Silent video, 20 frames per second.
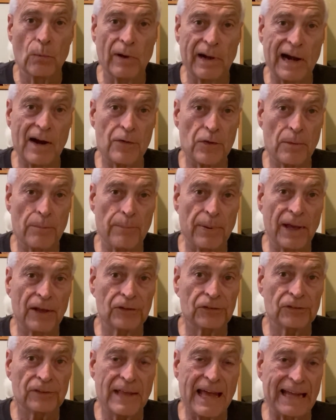what are the
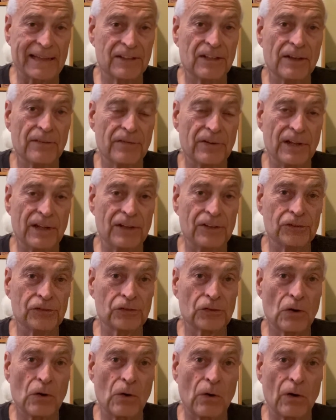best
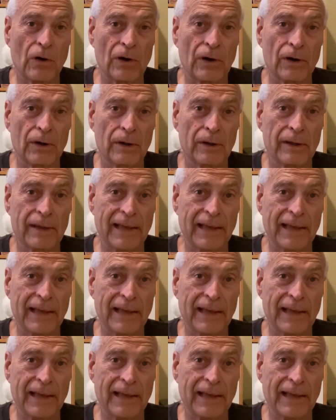activities or